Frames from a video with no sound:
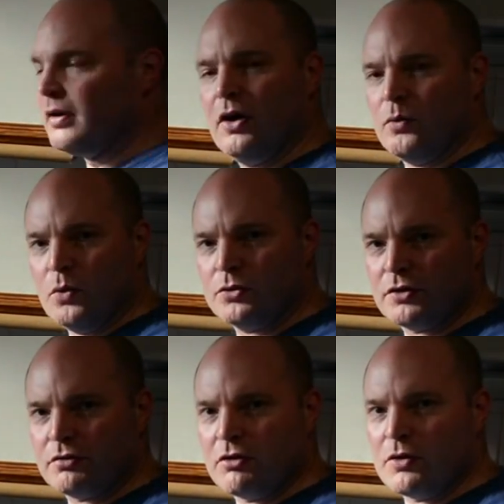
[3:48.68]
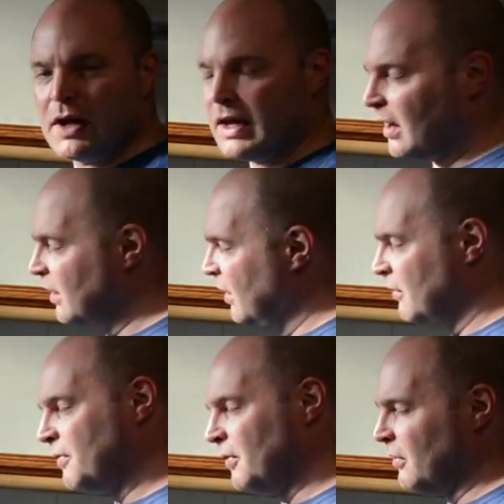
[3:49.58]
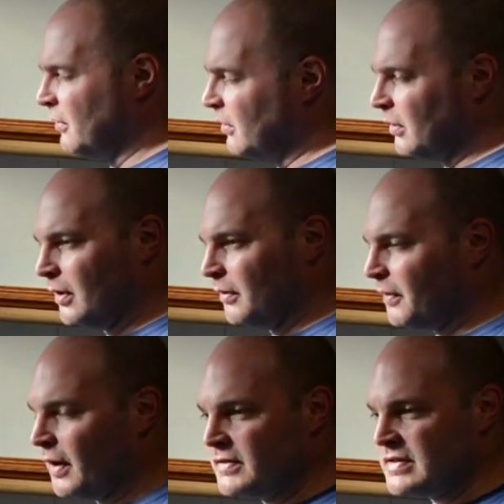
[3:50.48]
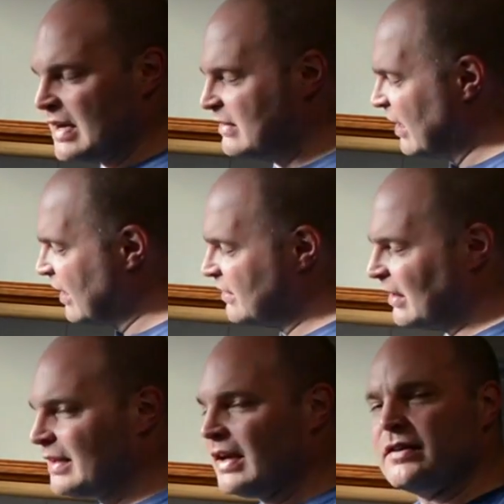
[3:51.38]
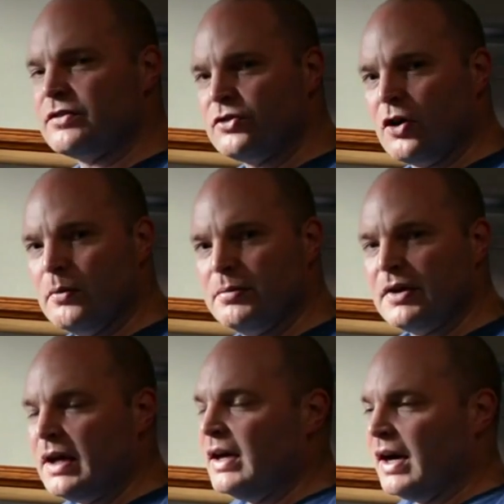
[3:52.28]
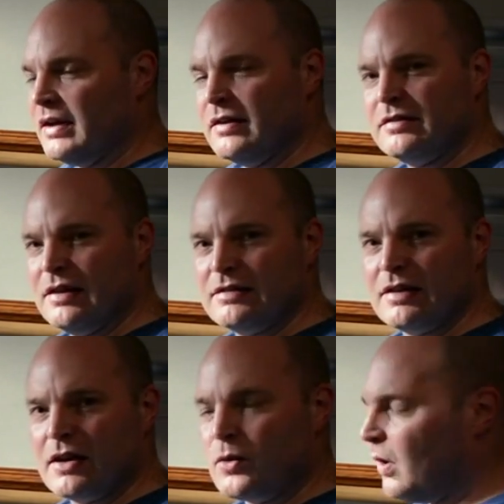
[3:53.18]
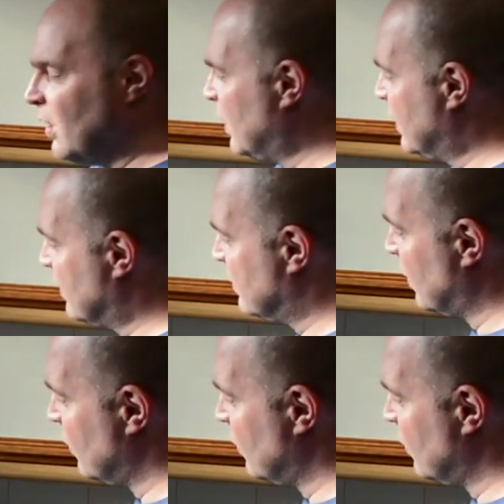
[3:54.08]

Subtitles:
hot water through here for 5 to 10 seconds and then it stops and it sits there quietly. There's no